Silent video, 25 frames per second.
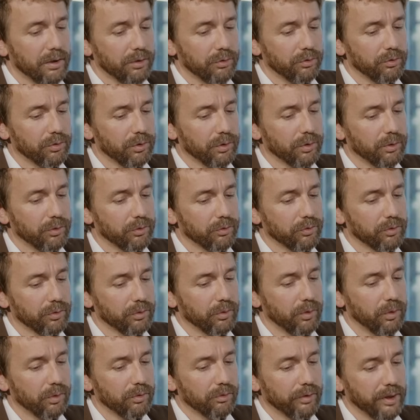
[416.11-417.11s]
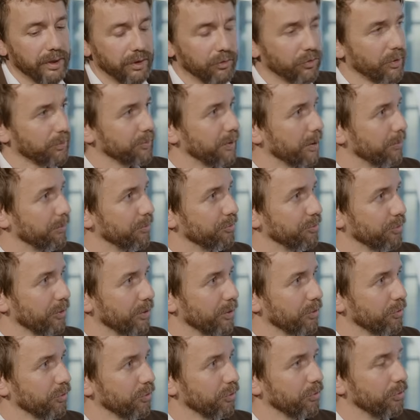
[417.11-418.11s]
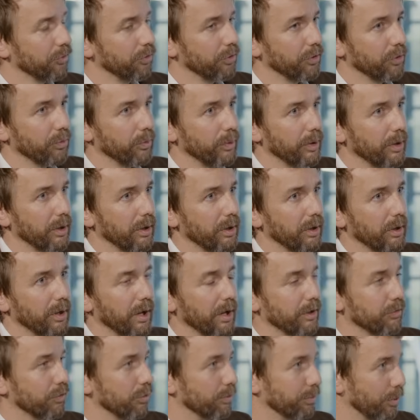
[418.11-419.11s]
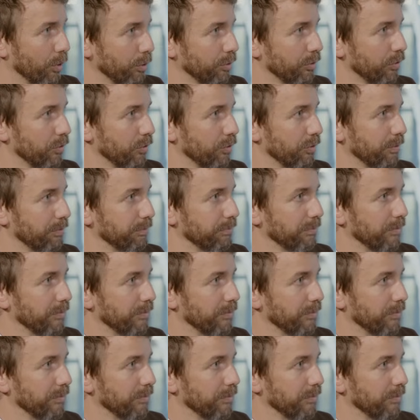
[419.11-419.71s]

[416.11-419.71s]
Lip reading: So already September 1st, you will accrue points.